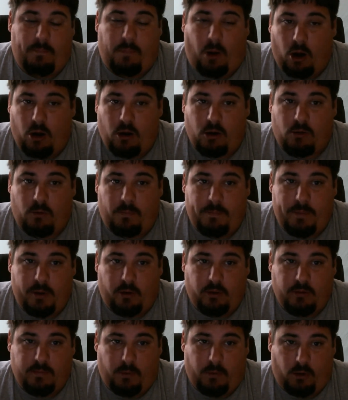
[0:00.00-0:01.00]
Barnacle
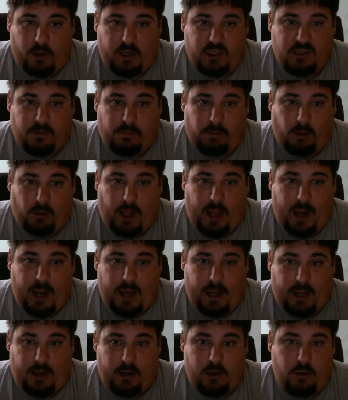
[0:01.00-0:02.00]
Build Marine Supply
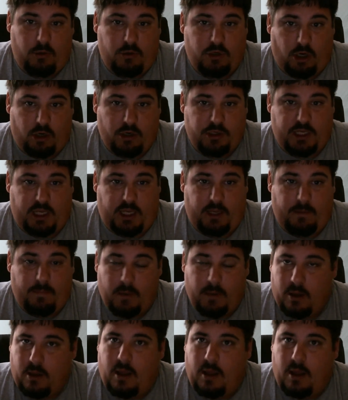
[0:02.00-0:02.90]
in New Jersey.